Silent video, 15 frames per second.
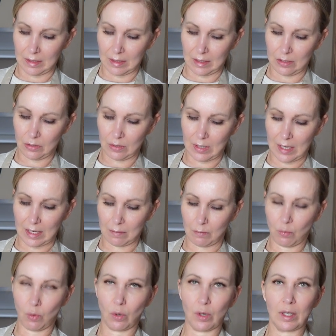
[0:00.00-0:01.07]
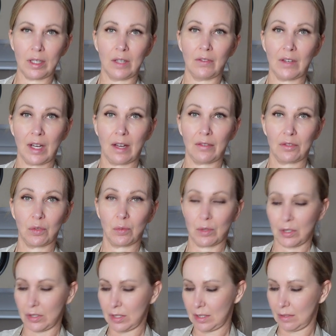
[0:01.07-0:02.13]
You can add more even
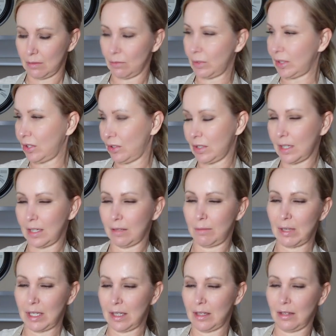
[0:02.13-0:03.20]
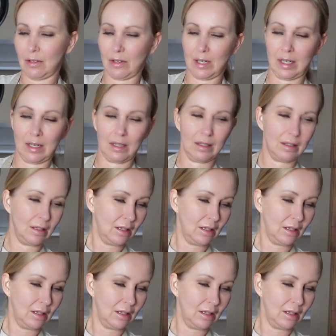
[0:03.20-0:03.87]
afterwards when you're done making your egg.